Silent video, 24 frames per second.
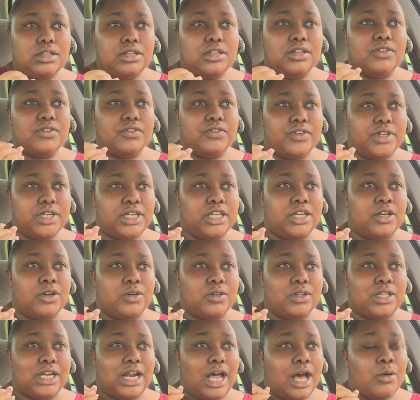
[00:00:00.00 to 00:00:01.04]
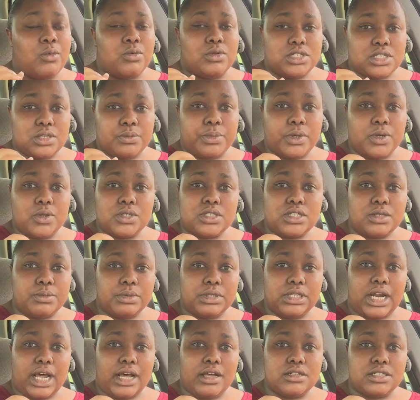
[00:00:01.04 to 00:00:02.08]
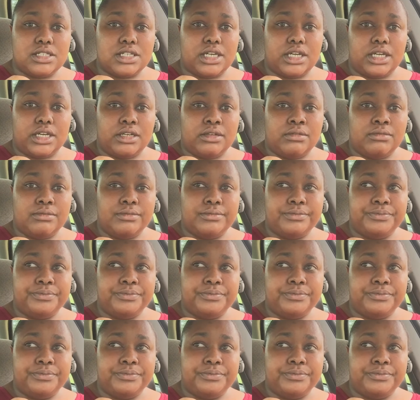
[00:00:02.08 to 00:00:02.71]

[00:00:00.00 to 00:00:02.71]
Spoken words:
the video that I was supposed to put out today.